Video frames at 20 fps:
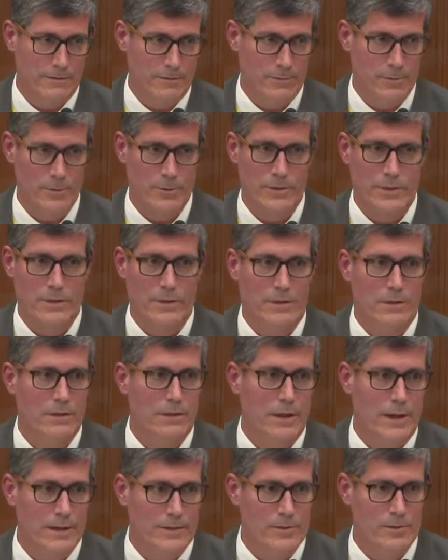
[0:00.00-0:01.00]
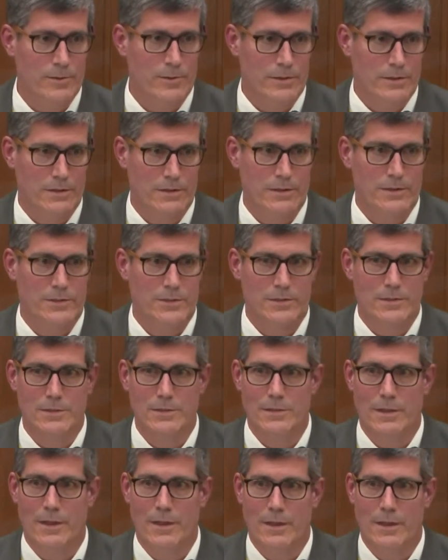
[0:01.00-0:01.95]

routine natural conditions.